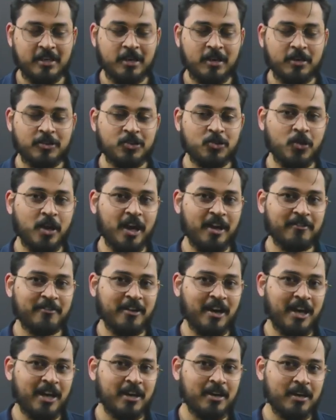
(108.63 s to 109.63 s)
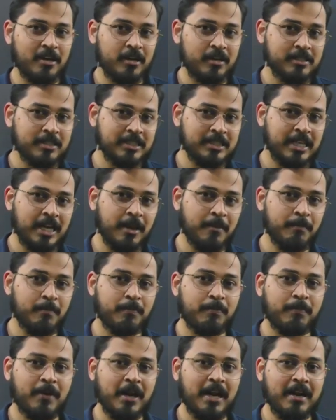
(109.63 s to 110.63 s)
you have our same
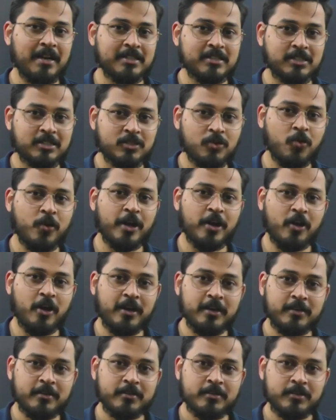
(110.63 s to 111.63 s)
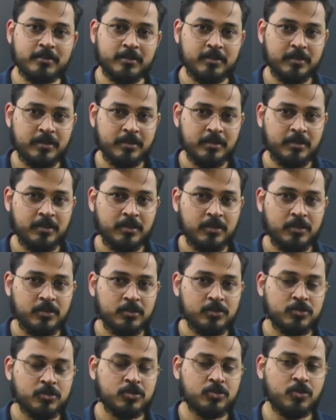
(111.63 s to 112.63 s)
playlist going on.
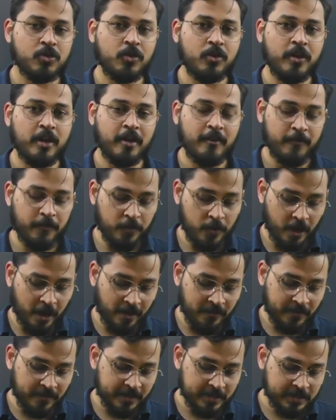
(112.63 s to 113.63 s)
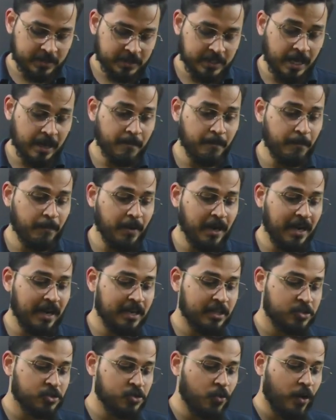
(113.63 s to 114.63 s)
So if you have our same
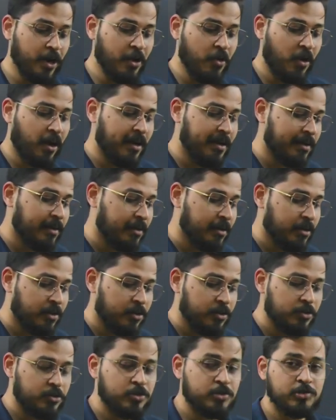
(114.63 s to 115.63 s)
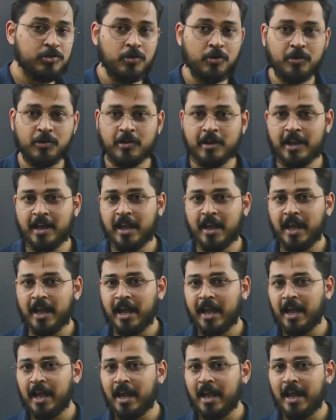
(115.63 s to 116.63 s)
playlist going on, so
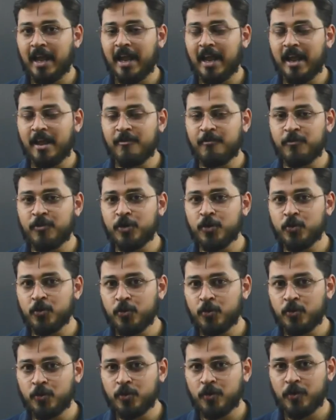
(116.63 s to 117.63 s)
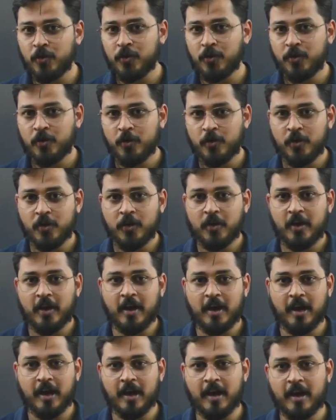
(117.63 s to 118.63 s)
if you
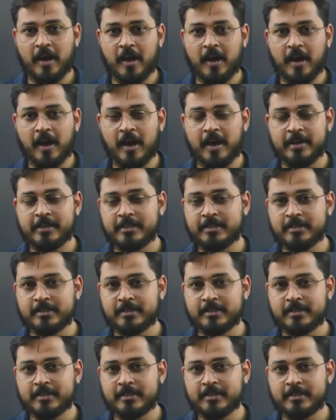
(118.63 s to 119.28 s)
are